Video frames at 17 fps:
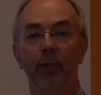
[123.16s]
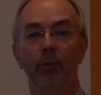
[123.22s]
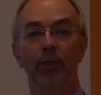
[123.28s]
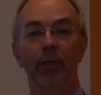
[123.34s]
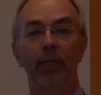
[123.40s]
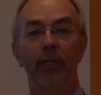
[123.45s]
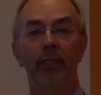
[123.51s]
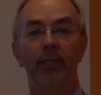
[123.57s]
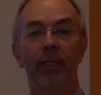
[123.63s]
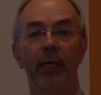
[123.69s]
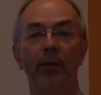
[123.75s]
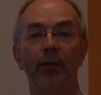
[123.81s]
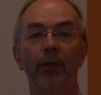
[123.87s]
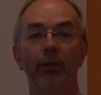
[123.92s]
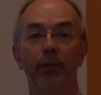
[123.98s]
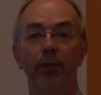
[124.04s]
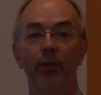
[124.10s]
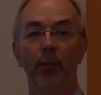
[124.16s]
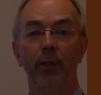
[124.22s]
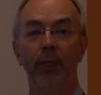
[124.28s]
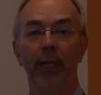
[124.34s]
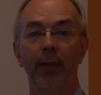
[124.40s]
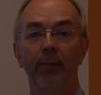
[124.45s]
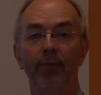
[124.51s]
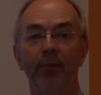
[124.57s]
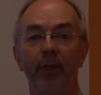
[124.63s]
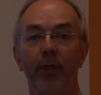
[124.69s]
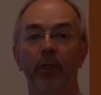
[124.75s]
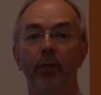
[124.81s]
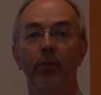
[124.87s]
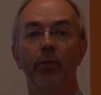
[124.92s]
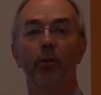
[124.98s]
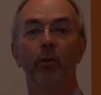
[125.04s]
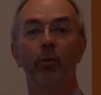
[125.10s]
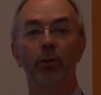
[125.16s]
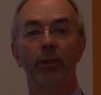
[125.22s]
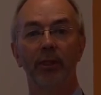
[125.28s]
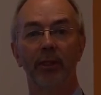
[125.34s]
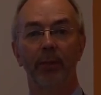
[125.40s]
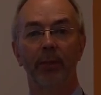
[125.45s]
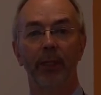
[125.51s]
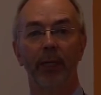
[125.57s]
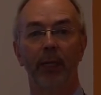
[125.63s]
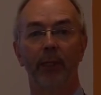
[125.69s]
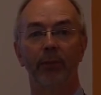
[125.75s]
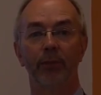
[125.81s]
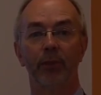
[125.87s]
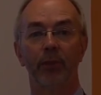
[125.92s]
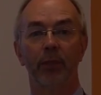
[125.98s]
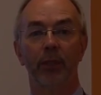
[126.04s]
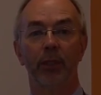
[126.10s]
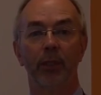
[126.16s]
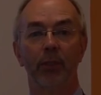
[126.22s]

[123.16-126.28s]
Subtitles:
they'll say it's nothing to do with them, talk to somebody else.